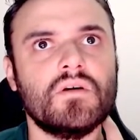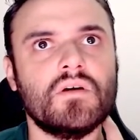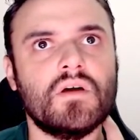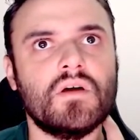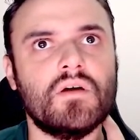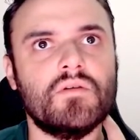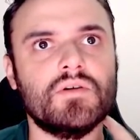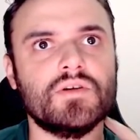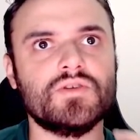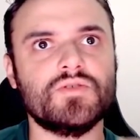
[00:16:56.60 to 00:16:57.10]

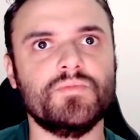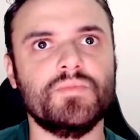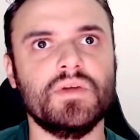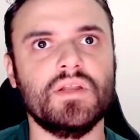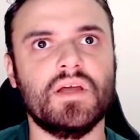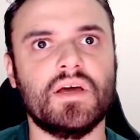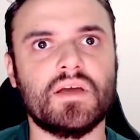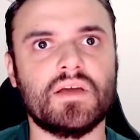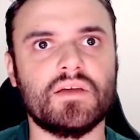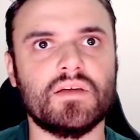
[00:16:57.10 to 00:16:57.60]
I want to be
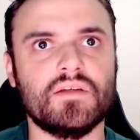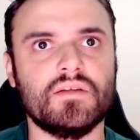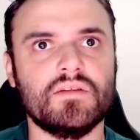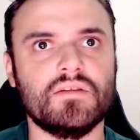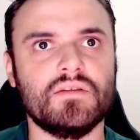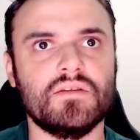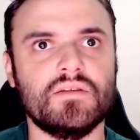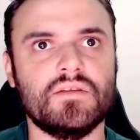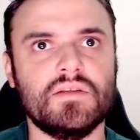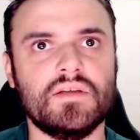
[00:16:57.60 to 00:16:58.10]
like
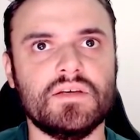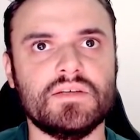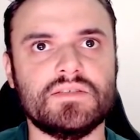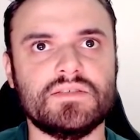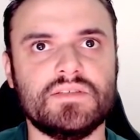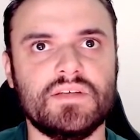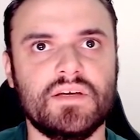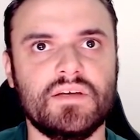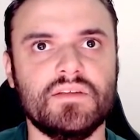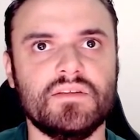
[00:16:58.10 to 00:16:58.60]
in the
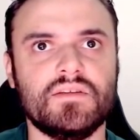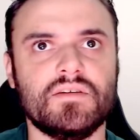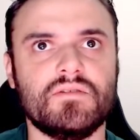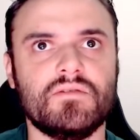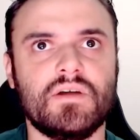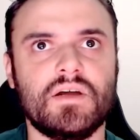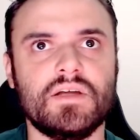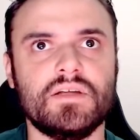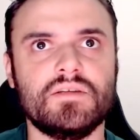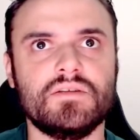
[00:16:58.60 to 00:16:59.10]
center,
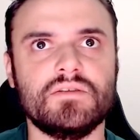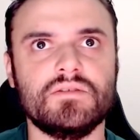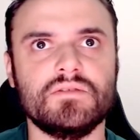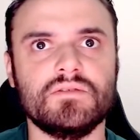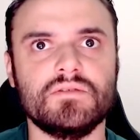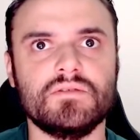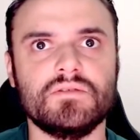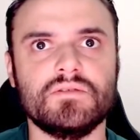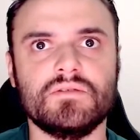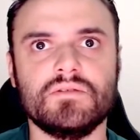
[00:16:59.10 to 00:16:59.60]
right?
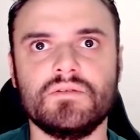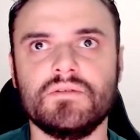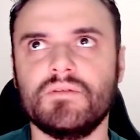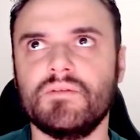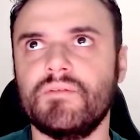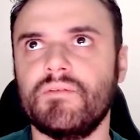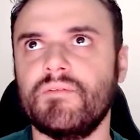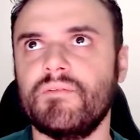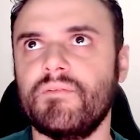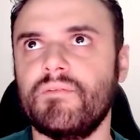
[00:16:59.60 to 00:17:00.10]

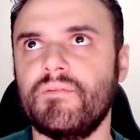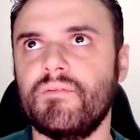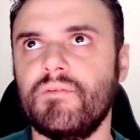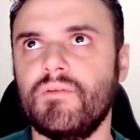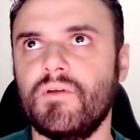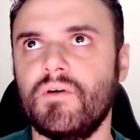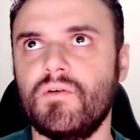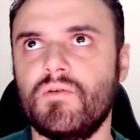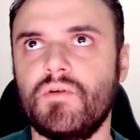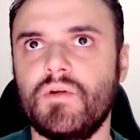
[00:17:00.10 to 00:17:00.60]

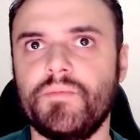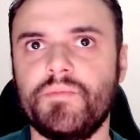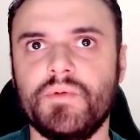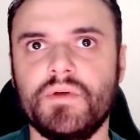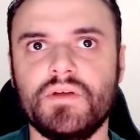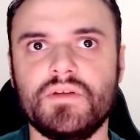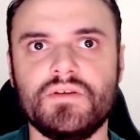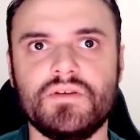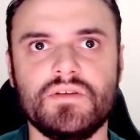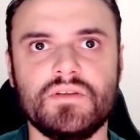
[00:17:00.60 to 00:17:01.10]
No
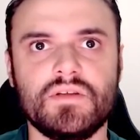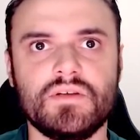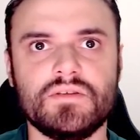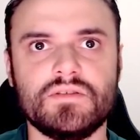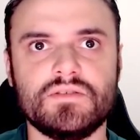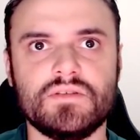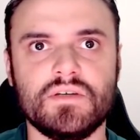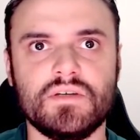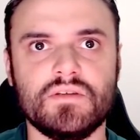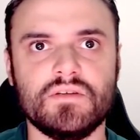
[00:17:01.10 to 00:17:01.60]
repeat in the
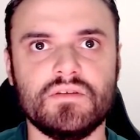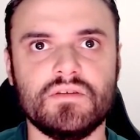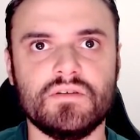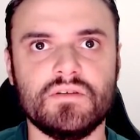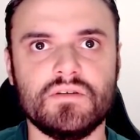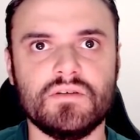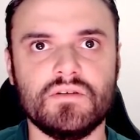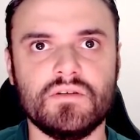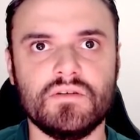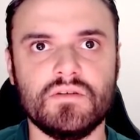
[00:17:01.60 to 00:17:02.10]

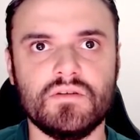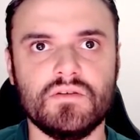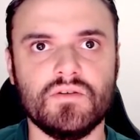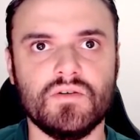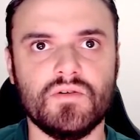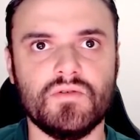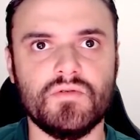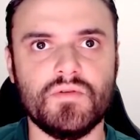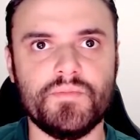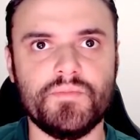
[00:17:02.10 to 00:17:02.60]
center. No
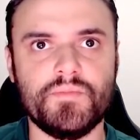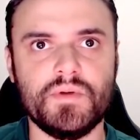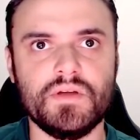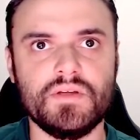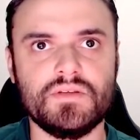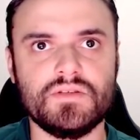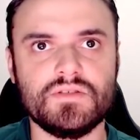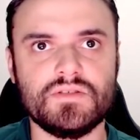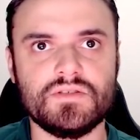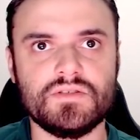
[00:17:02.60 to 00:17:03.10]
repeat.